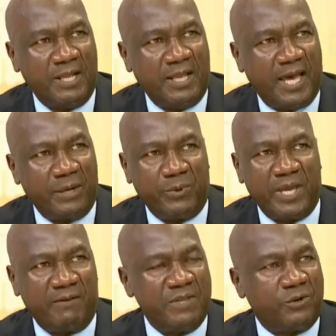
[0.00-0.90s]
Okay. And we
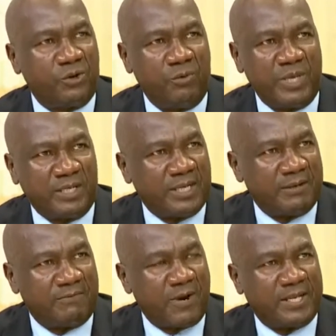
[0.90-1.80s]
have the economic
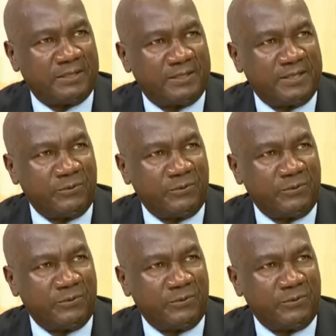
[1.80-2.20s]
front.